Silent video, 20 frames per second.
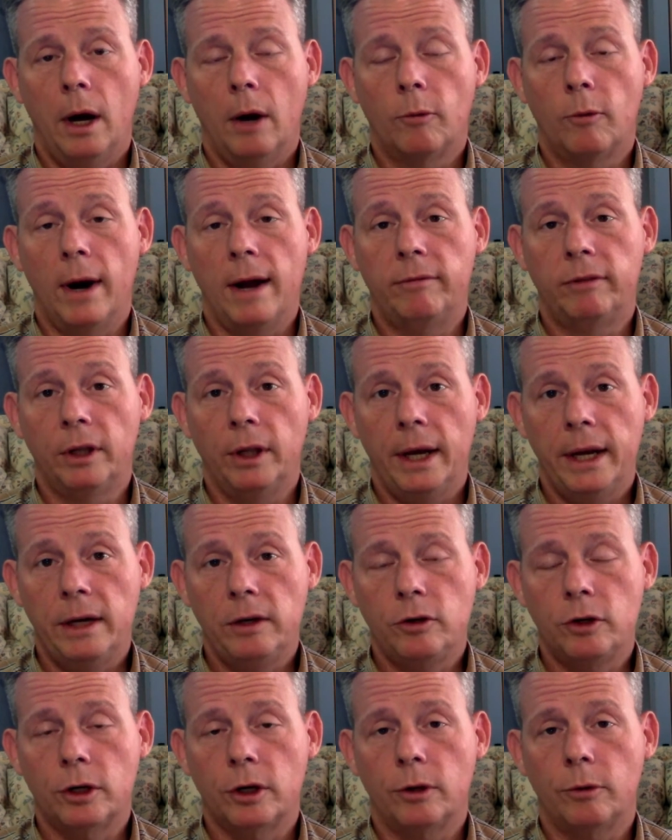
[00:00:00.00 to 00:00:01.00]

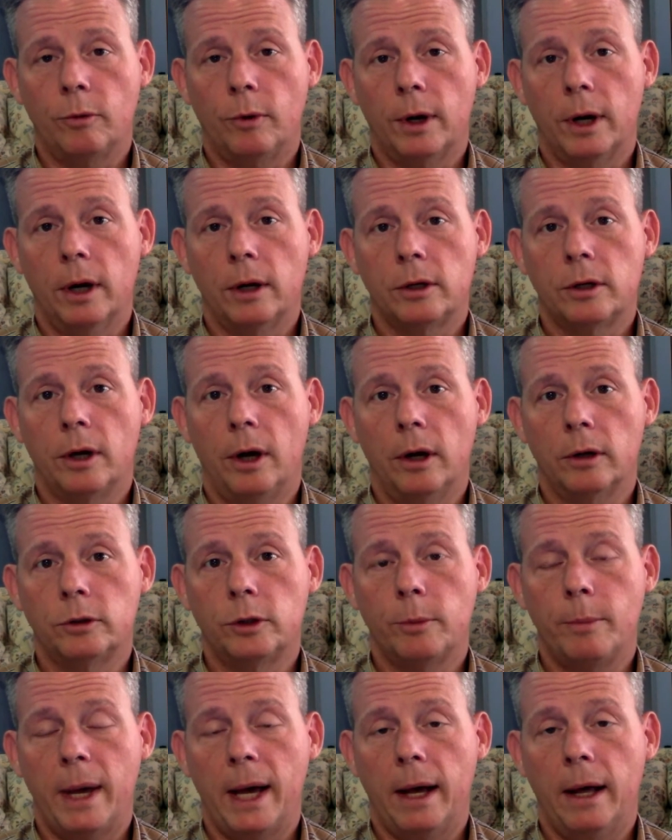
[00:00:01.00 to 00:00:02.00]
Revelation, where it
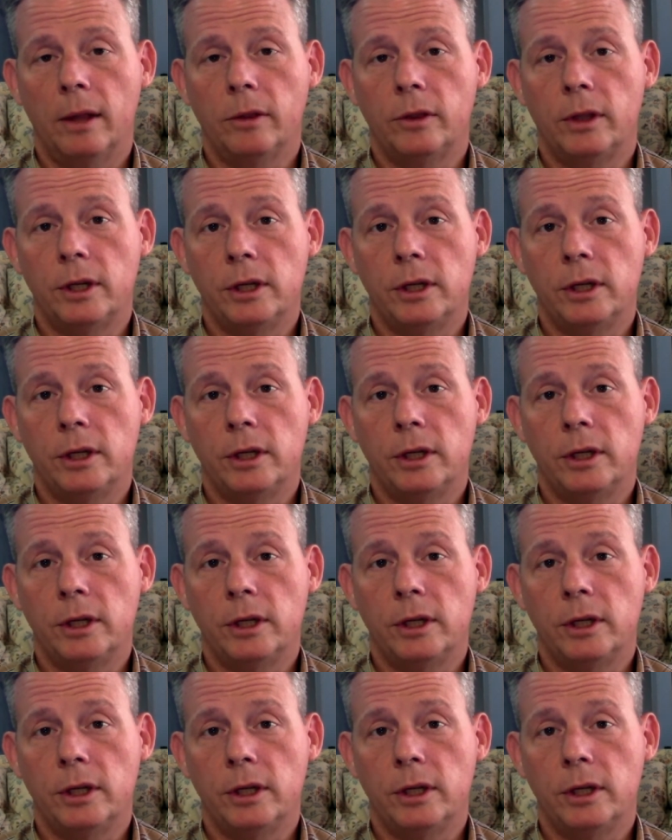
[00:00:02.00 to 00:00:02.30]
talks about